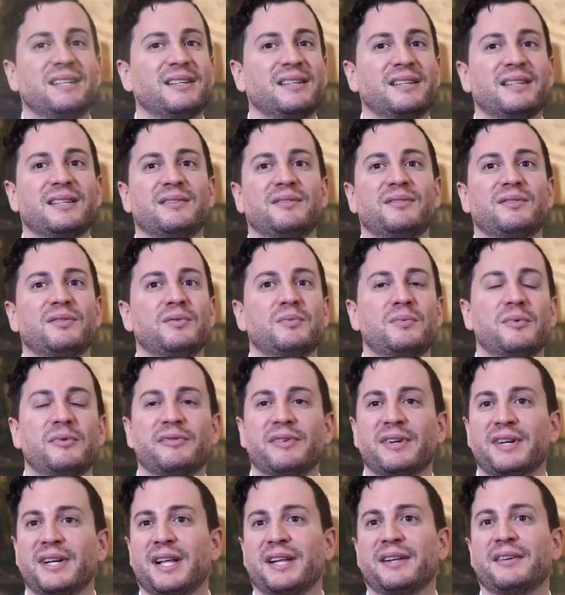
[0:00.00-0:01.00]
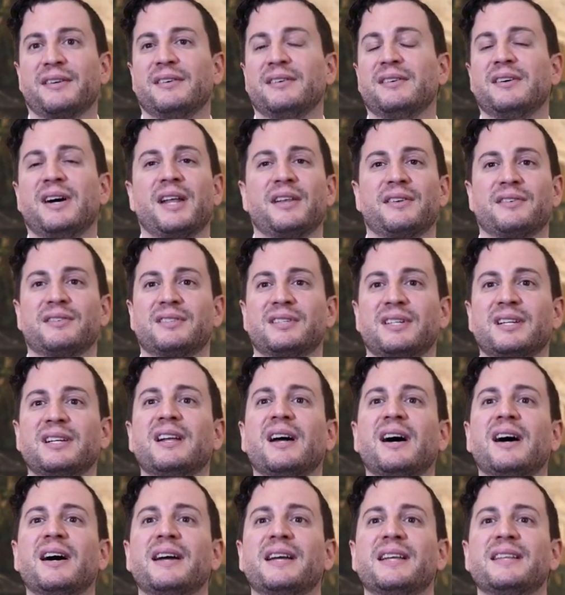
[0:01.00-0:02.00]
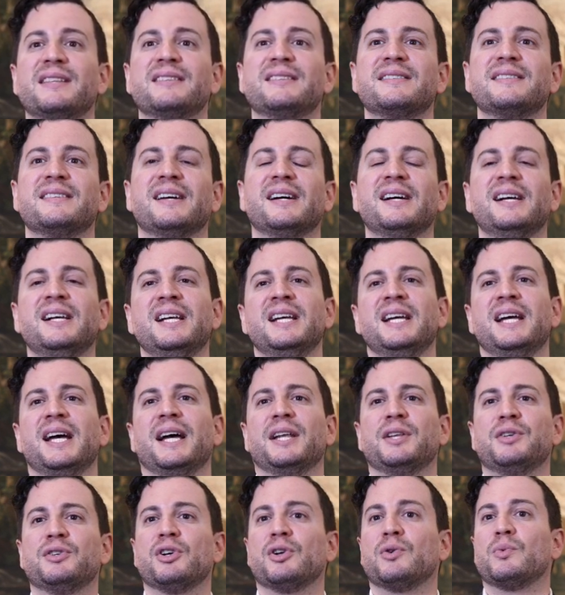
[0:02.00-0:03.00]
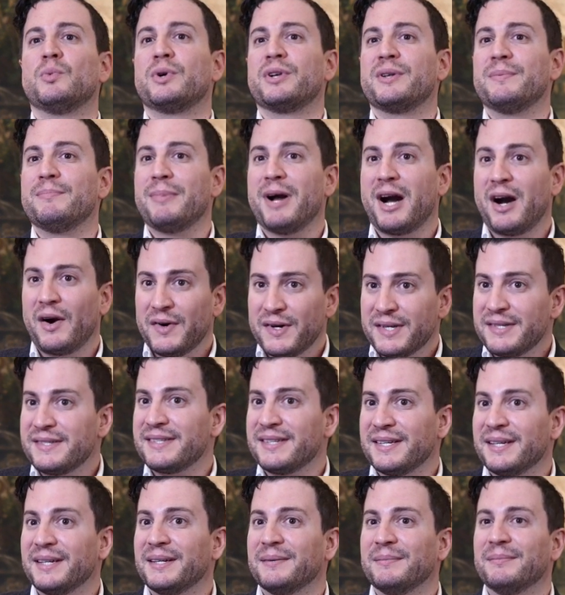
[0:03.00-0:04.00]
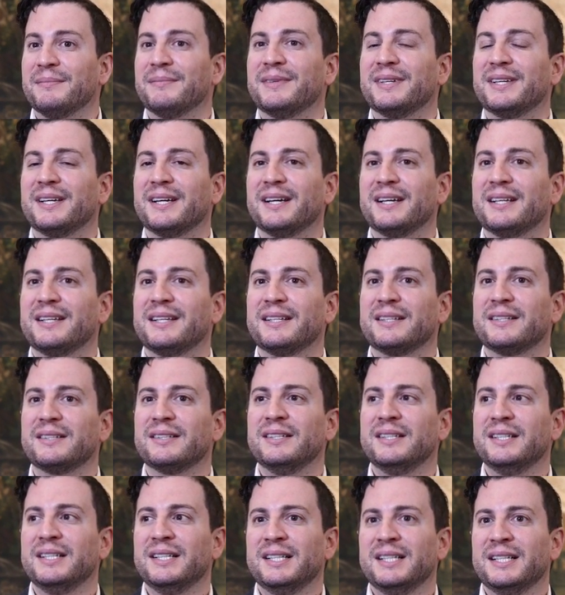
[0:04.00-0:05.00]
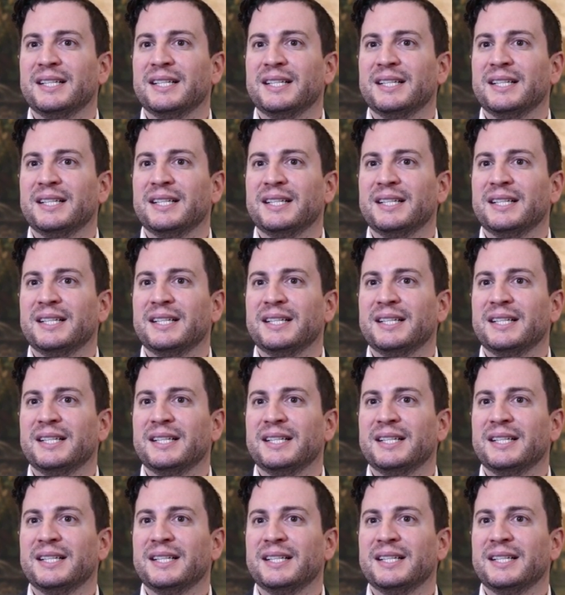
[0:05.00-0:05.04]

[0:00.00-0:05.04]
in the room with another 100 clients yeah and you don't want to embarrass him yeah that